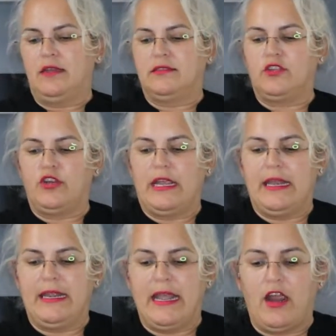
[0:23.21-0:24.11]
started
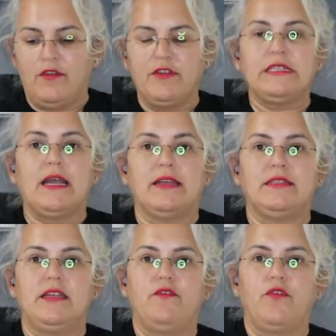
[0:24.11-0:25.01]
getting
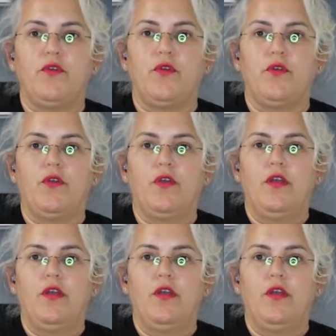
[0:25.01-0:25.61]
advertising for